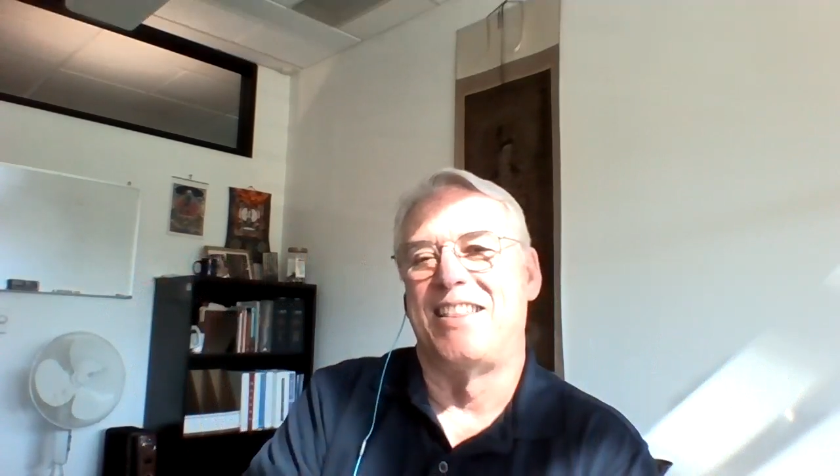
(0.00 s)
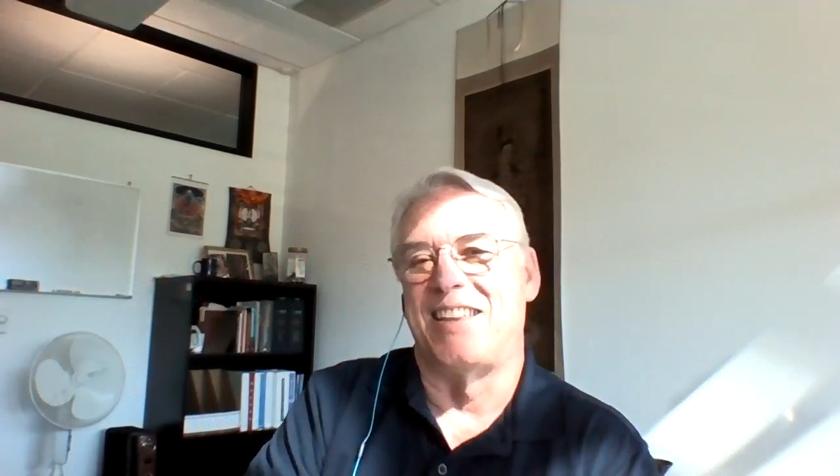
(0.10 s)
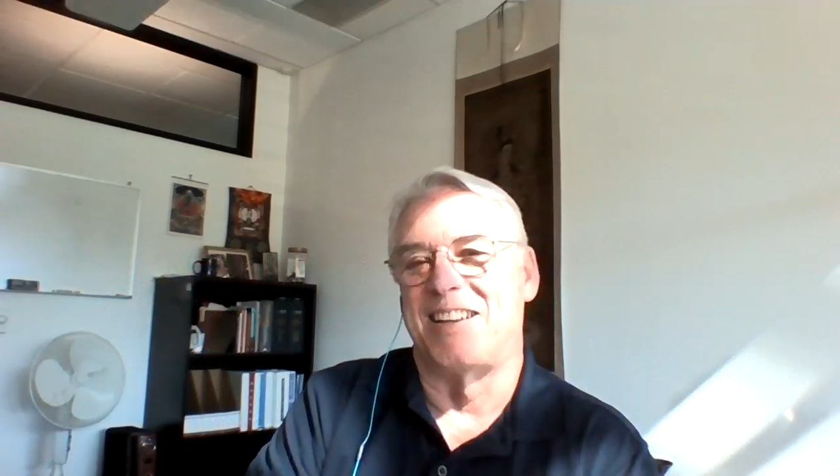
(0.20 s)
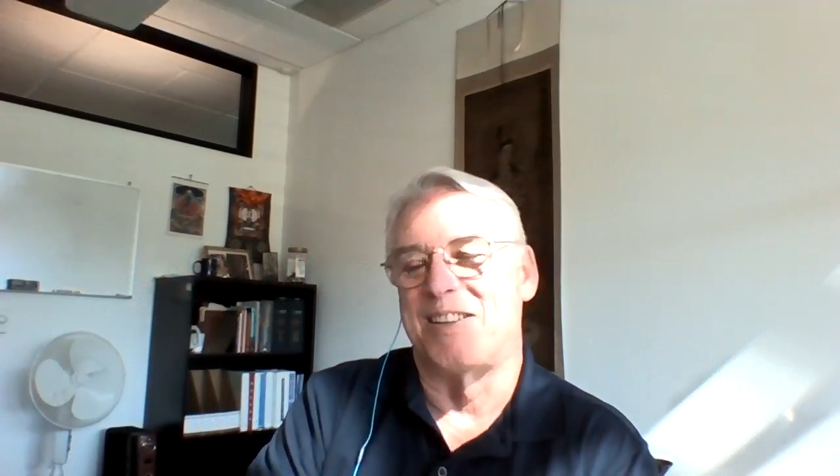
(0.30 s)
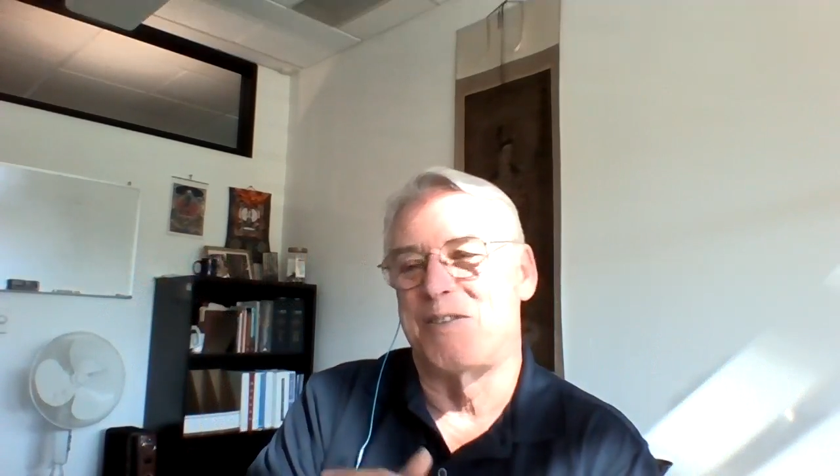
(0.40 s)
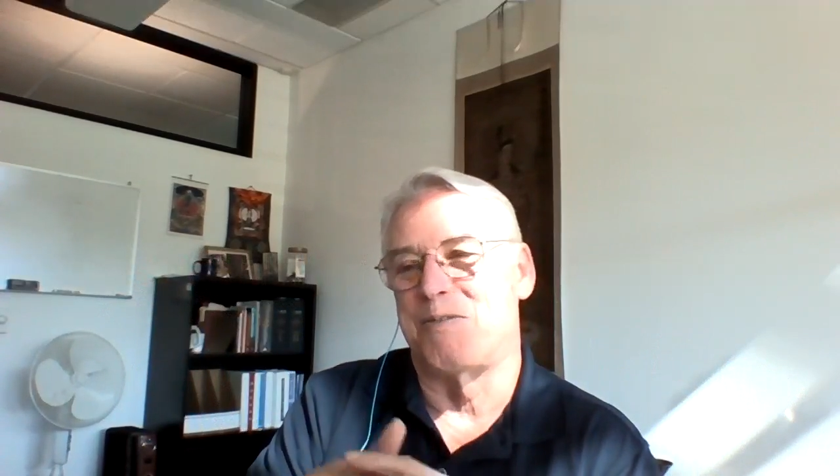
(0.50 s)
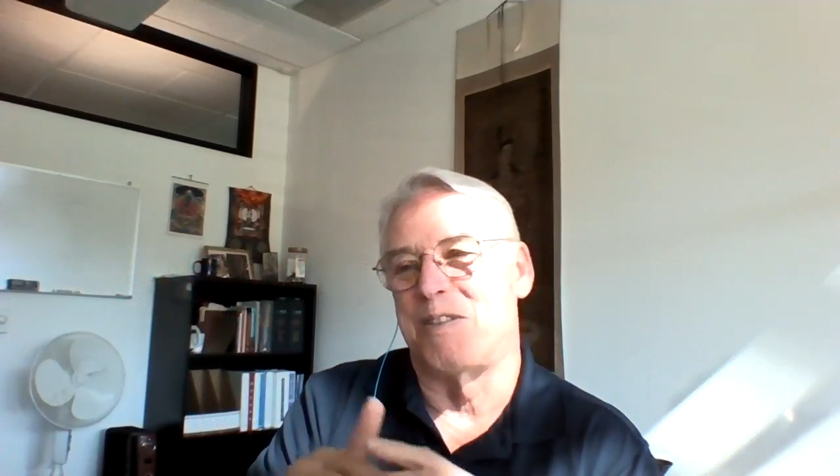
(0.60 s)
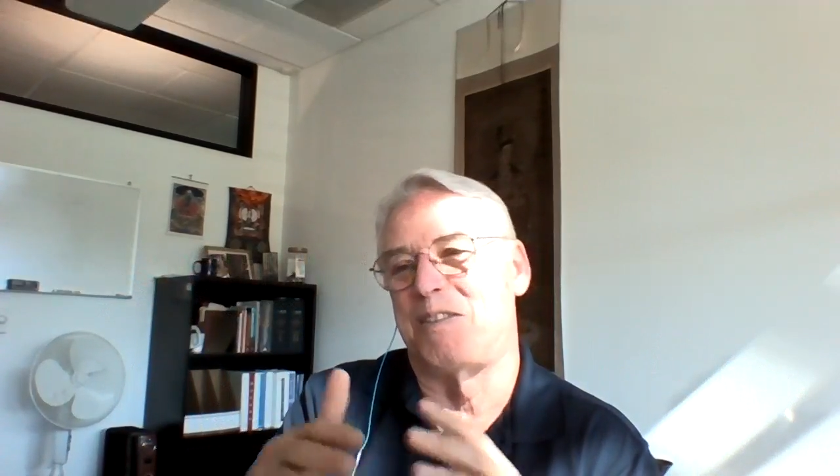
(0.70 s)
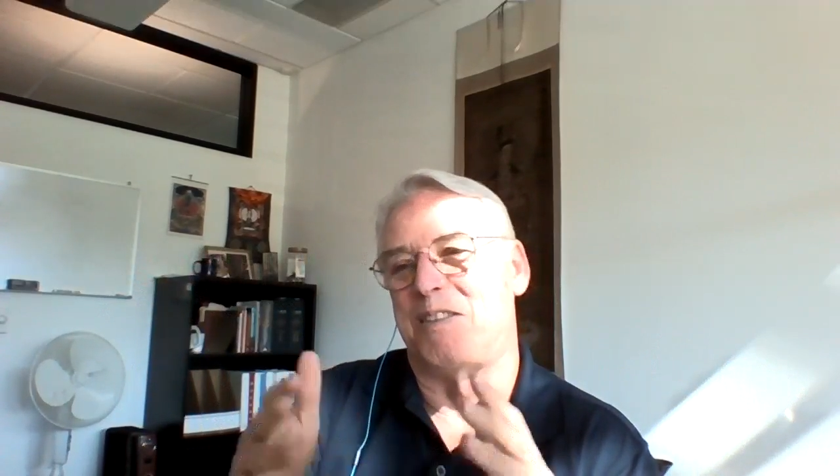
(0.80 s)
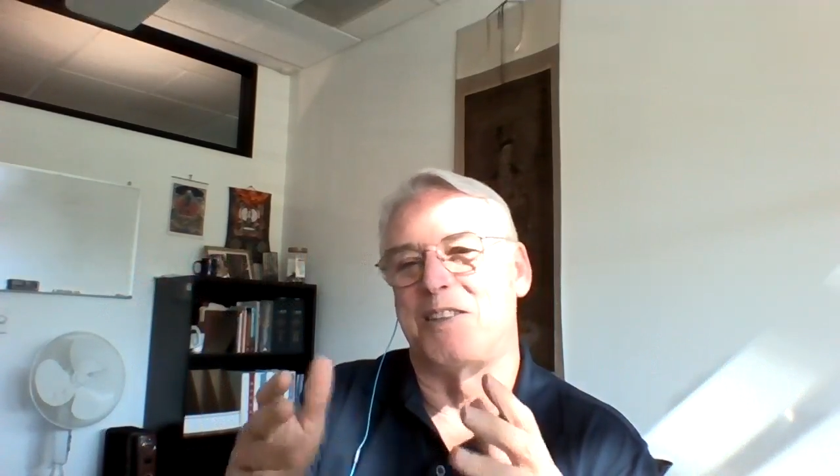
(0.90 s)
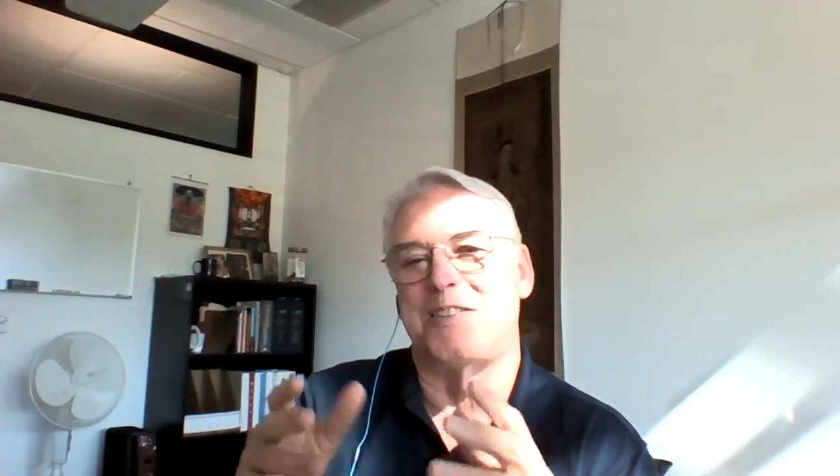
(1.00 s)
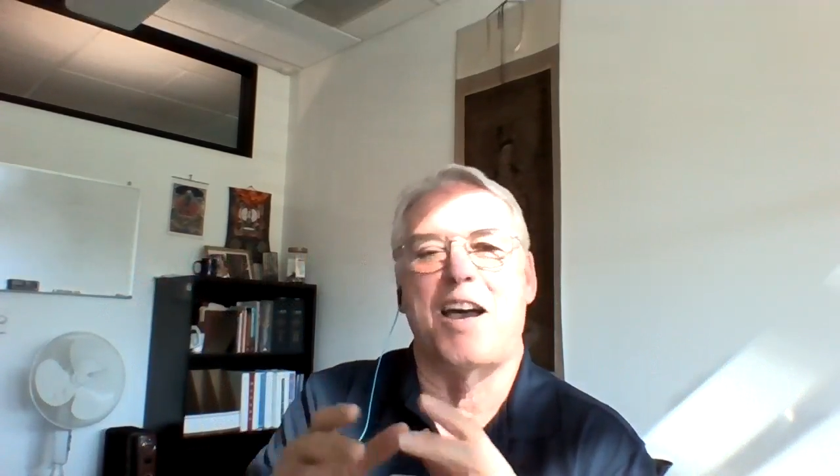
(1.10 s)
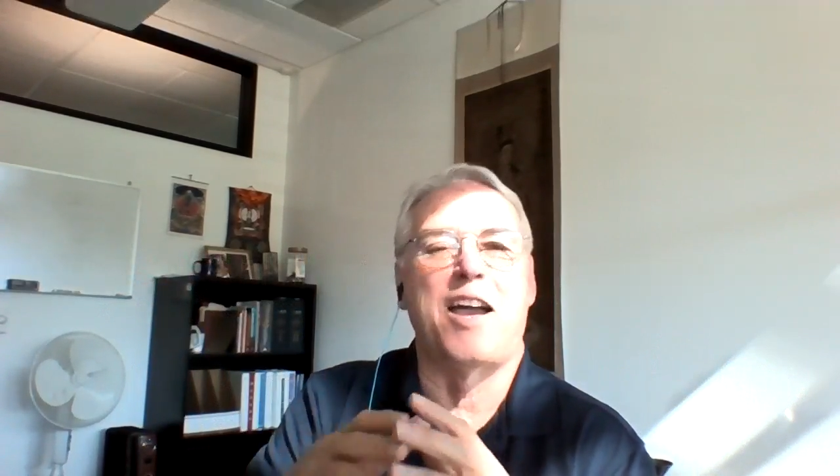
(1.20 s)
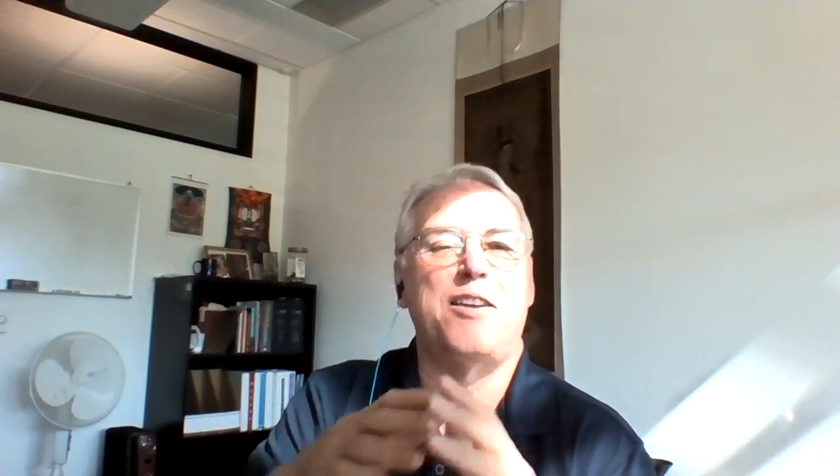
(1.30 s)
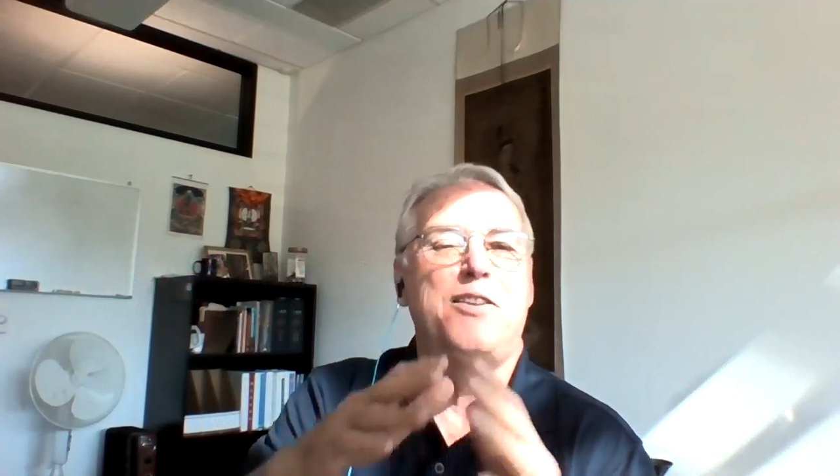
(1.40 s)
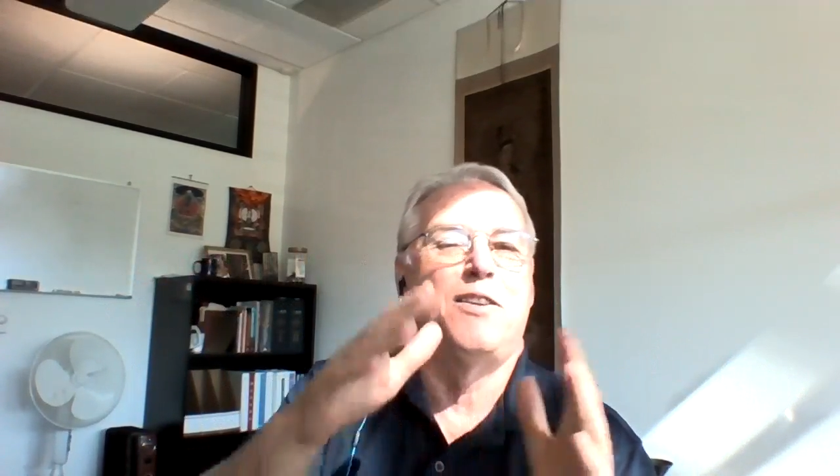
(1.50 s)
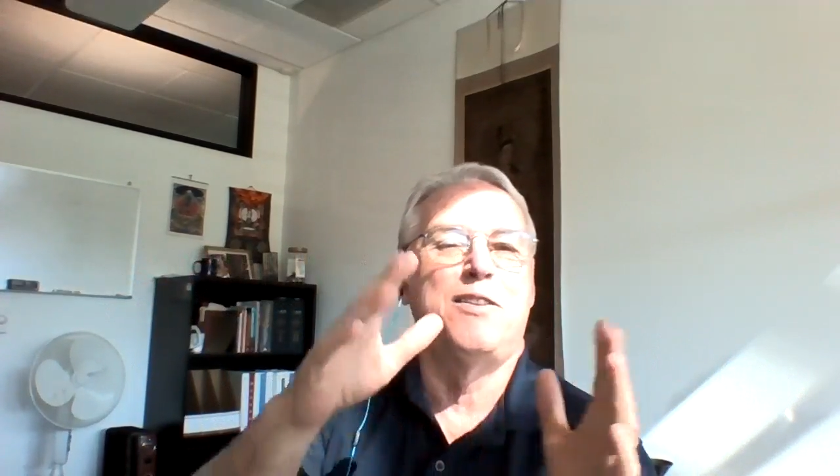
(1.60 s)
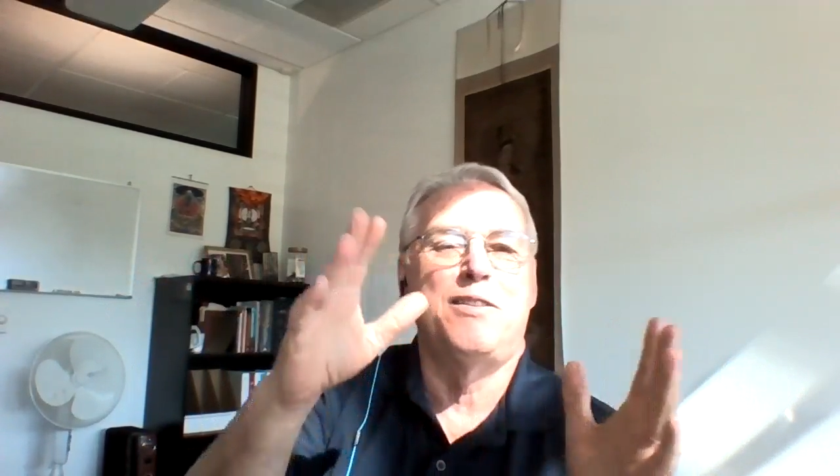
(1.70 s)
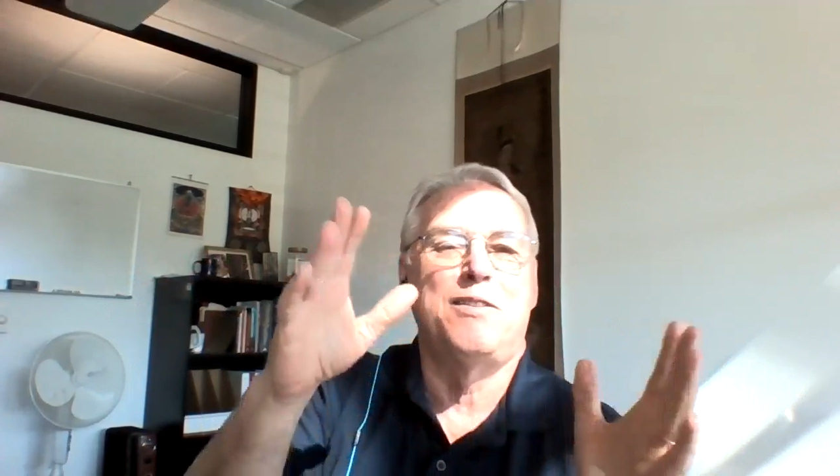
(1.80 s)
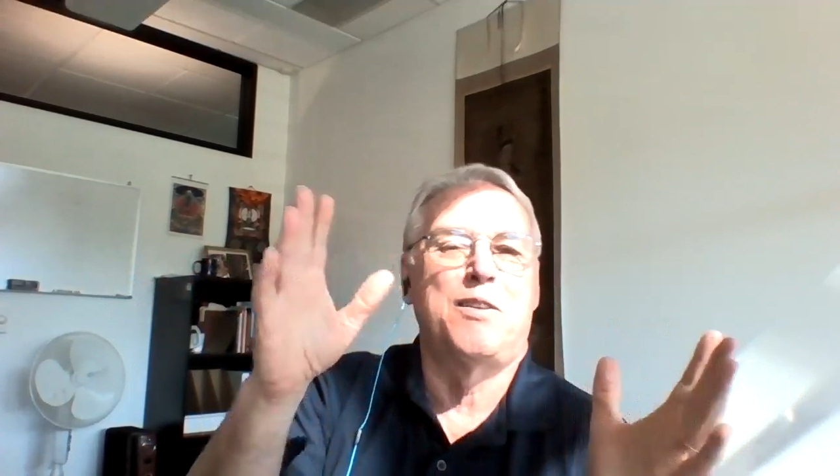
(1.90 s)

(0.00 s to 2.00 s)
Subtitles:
things where this ideal